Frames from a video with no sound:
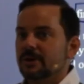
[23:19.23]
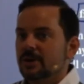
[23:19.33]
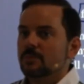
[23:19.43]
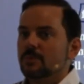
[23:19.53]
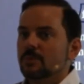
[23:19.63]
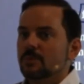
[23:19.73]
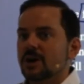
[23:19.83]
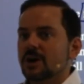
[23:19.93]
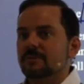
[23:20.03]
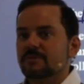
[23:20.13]
with a cup
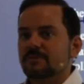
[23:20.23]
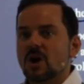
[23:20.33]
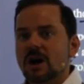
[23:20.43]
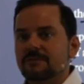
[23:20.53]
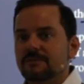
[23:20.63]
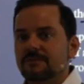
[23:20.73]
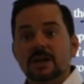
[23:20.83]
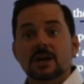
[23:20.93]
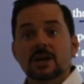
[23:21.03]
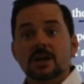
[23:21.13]
of coffee.
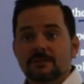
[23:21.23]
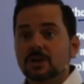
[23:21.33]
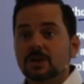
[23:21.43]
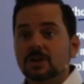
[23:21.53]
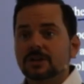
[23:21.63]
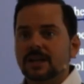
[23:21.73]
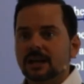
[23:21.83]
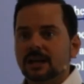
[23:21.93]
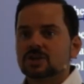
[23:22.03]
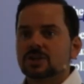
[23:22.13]
Okay, very good,
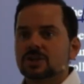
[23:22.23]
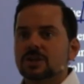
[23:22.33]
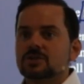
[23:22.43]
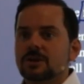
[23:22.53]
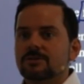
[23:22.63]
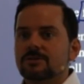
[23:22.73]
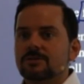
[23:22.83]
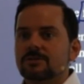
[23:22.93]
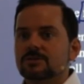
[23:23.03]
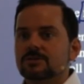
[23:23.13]
Danish. Try to throw
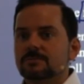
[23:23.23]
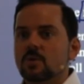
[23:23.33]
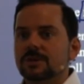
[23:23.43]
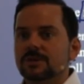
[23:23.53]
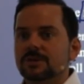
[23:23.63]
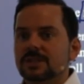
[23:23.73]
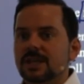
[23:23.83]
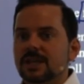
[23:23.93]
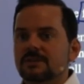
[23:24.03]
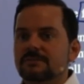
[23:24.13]
some quantitative
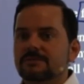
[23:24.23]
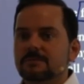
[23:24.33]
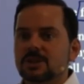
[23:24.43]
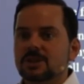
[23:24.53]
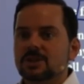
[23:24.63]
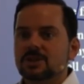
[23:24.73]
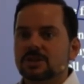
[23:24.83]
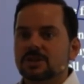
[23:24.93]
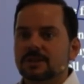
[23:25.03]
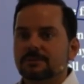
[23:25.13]
information in
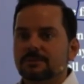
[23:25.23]
there.